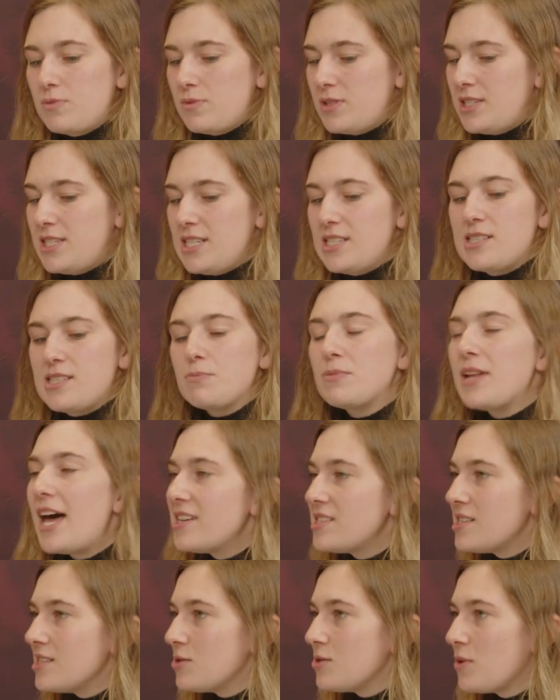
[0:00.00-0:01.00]
did some
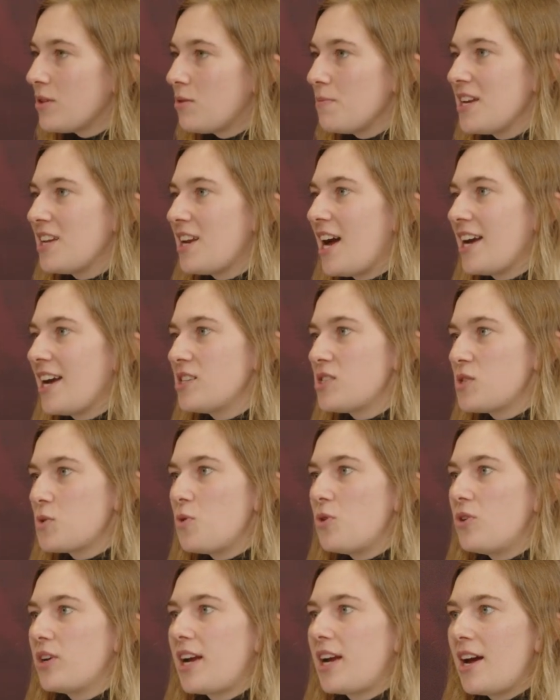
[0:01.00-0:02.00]
lessons with me in high
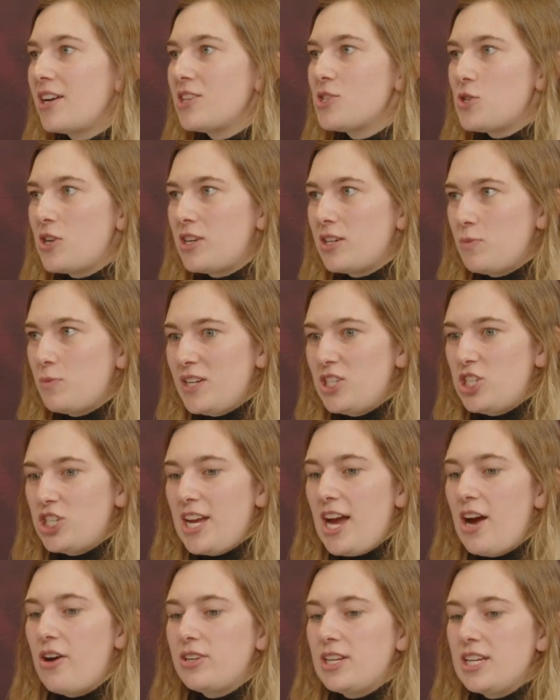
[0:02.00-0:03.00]
school and kind of started reaching
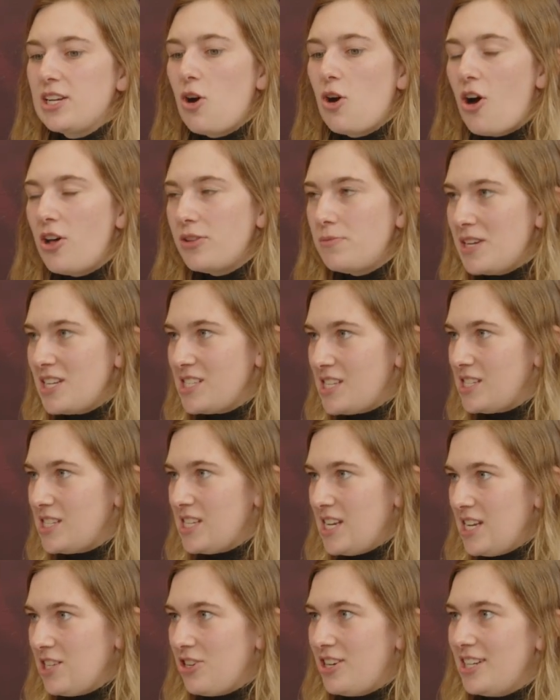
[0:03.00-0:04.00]
out. And he called me as a
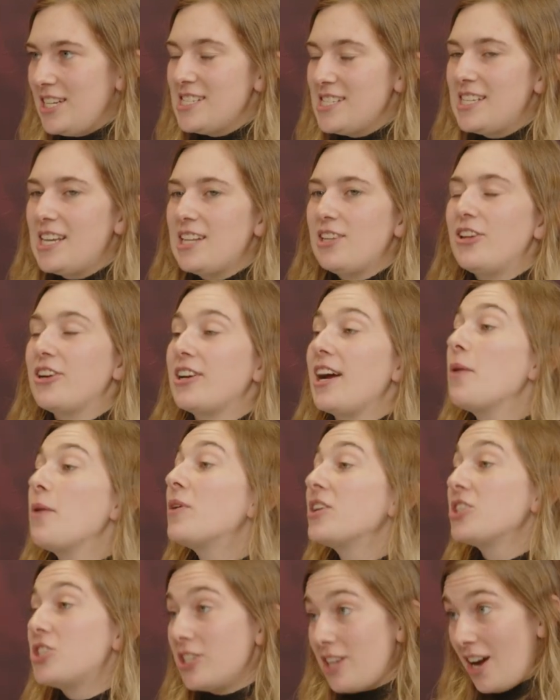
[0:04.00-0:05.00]
senior and he said, look, I
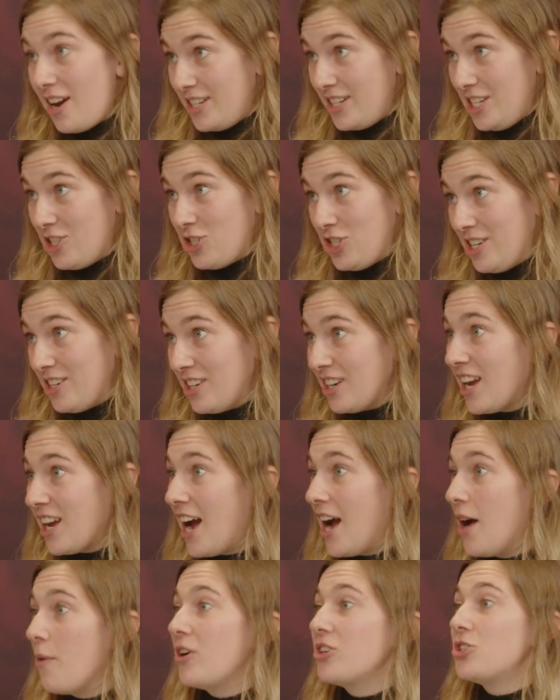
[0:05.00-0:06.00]
want you to audition.
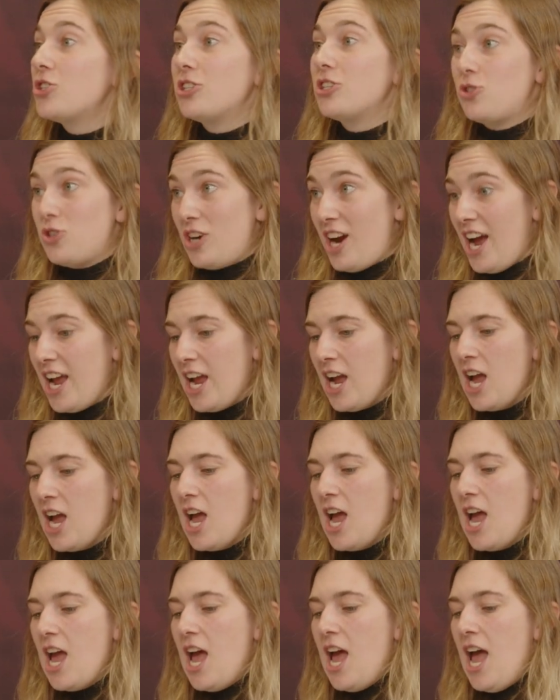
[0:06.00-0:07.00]
I want you to try.
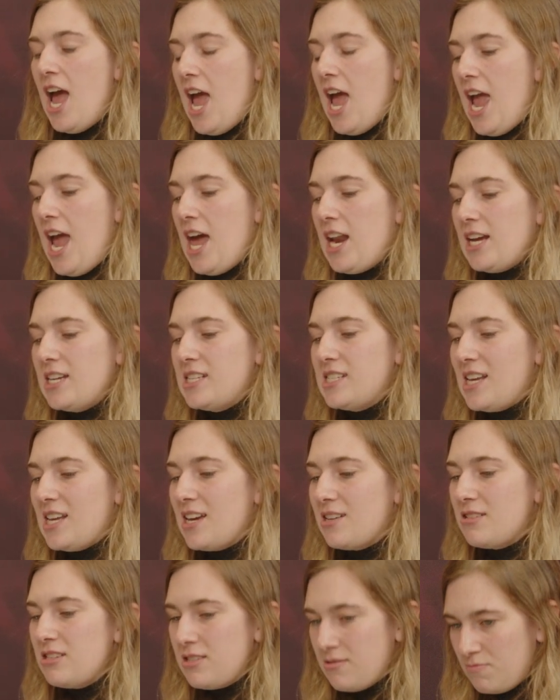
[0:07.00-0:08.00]
And I
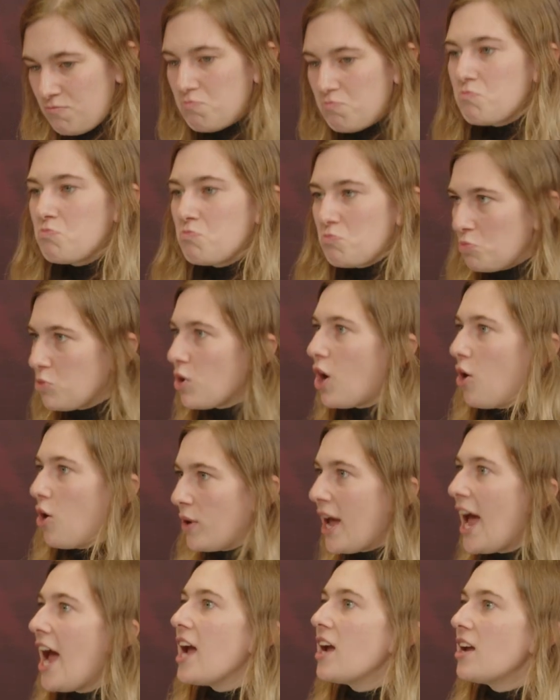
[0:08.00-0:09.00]
said,
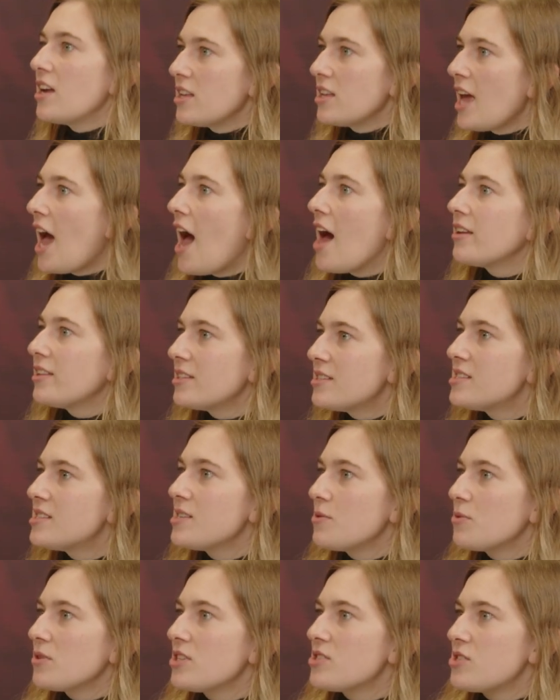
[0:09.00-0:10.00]
okay, yeah, let's see
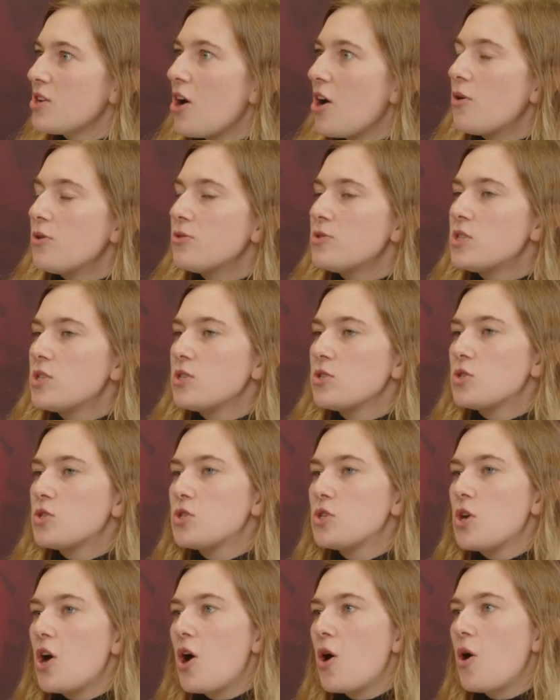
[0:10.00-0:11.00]
where this goes.
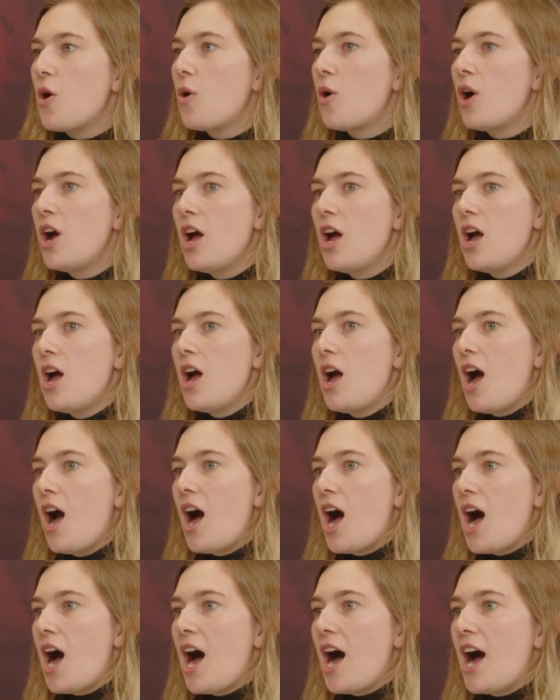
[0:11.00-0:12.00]
So
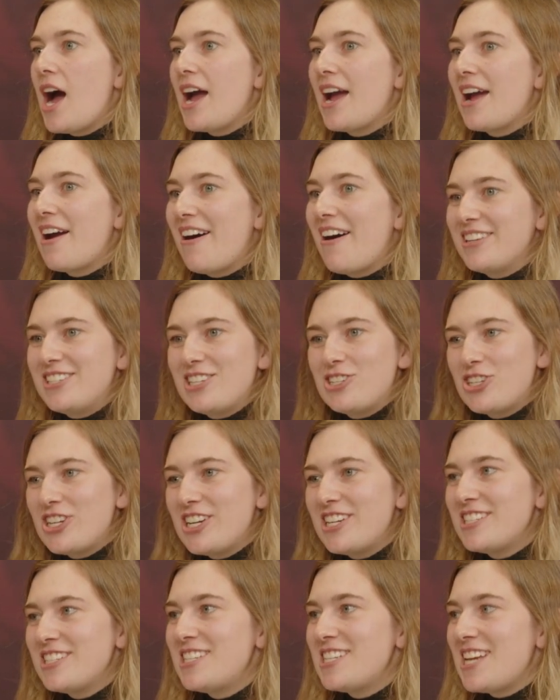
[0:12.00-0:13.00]
I
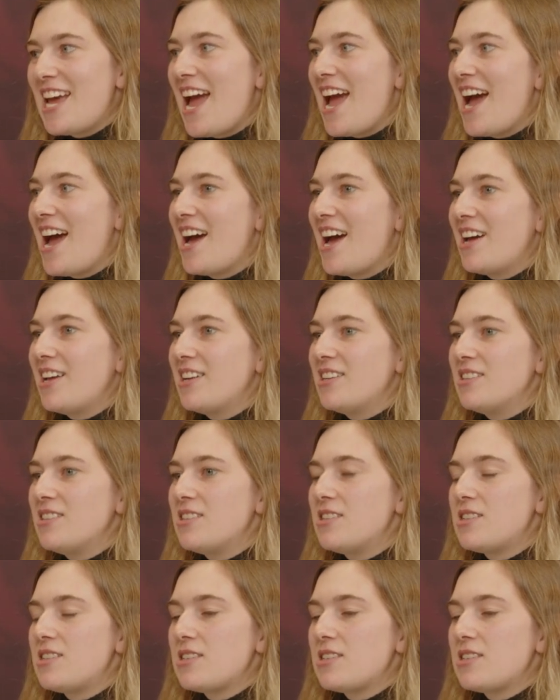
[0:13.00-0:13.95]
auditioned and,